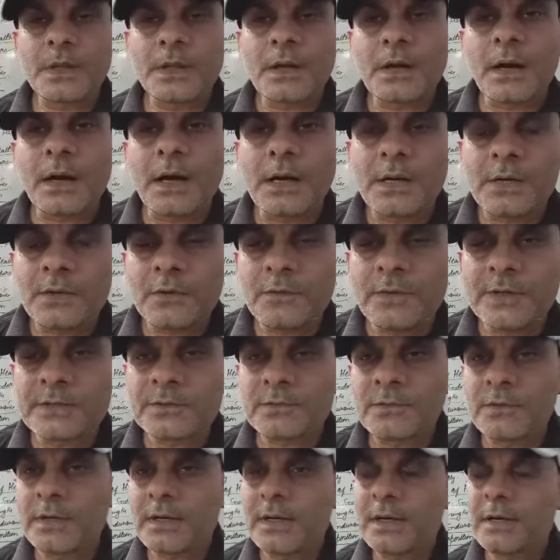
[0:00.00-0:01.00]

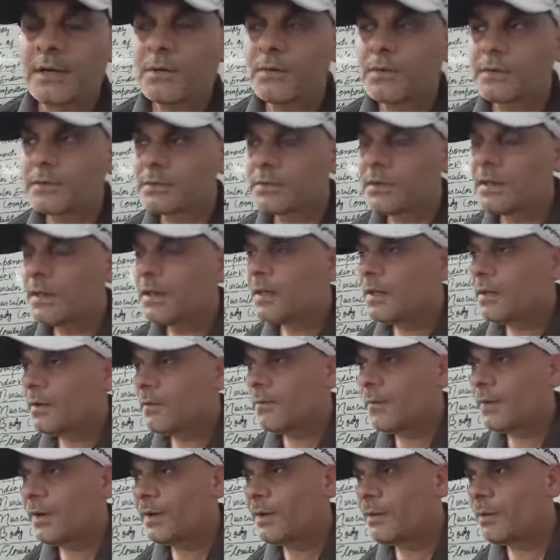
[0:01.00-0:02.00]
Cardiovascular endurance.
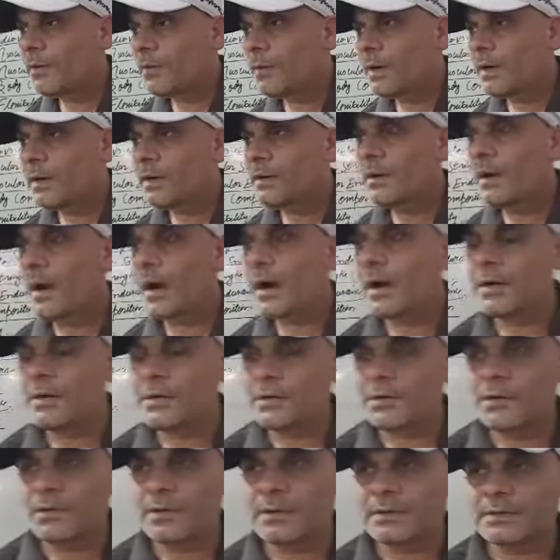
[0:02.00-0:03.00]
Whenever word
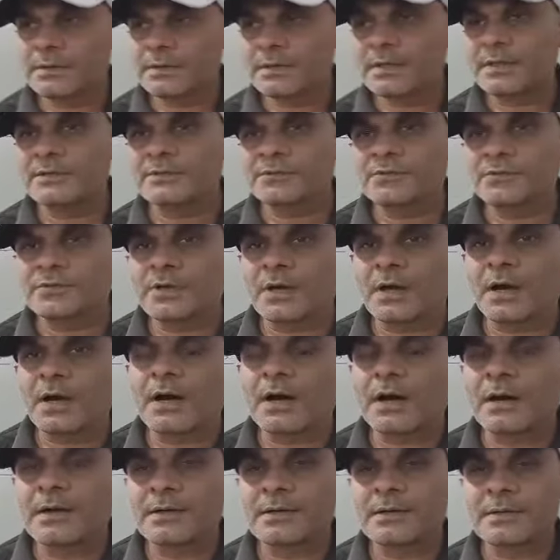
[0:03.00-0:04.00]
cardio, it's related to your
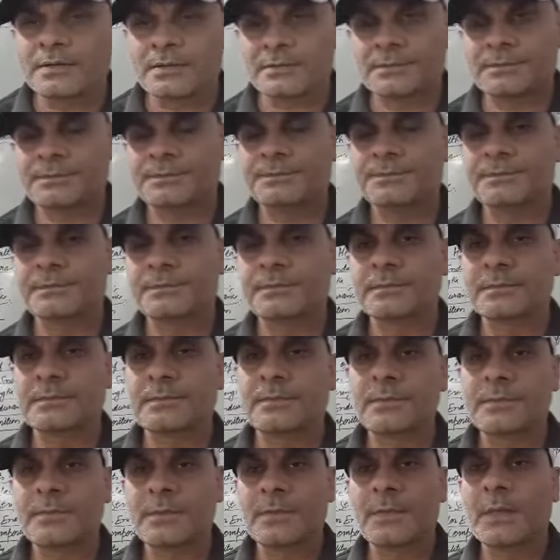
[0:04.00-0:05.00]
heart
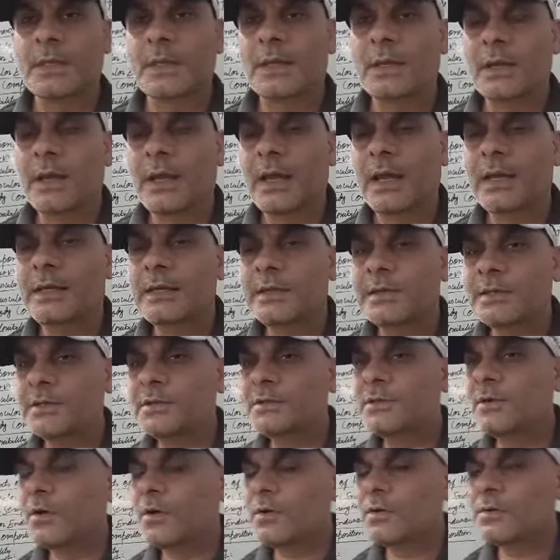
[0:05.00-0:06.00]
and it
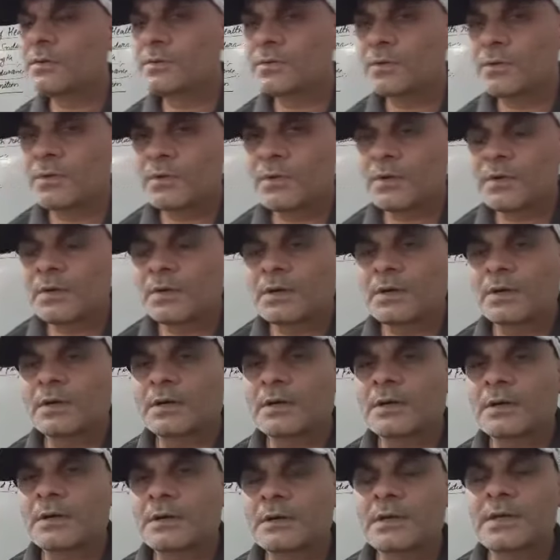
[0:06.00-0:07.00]
is also
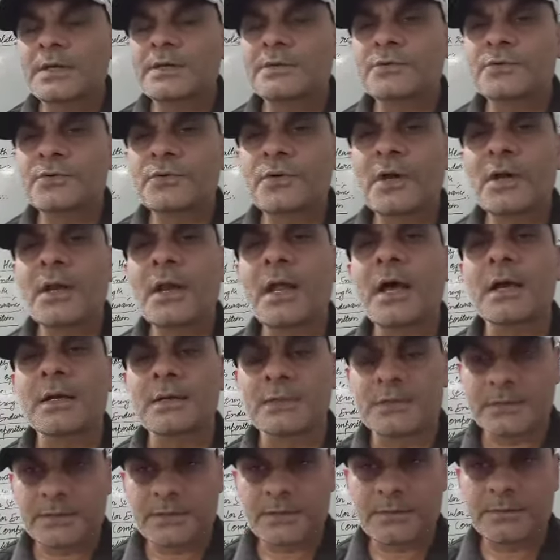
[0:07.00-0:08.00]
related to your
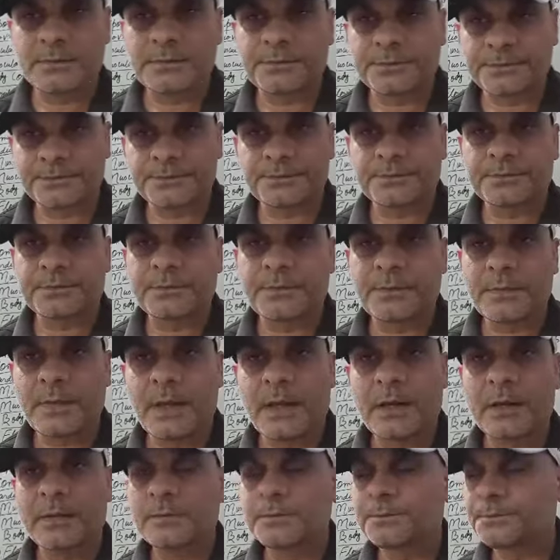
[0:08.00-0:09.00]
lungs,
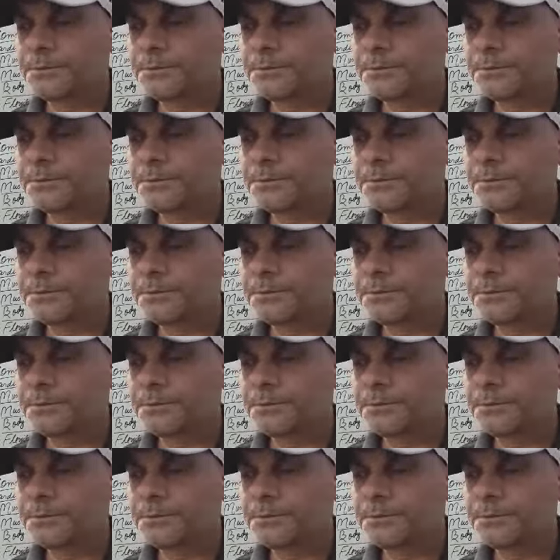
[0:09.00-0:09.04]
right?